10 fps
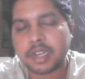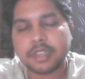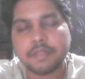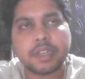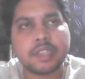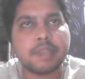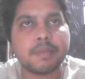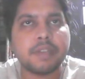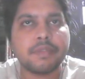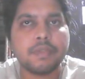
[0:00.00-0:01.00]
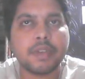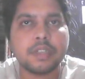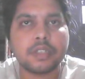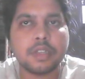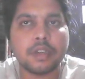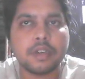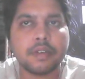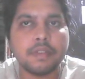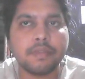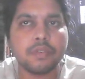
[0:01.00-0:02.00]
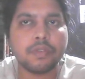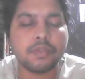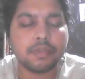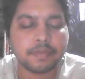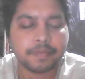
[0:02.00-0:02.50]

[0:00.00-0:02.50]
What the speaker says: Let's say for example if you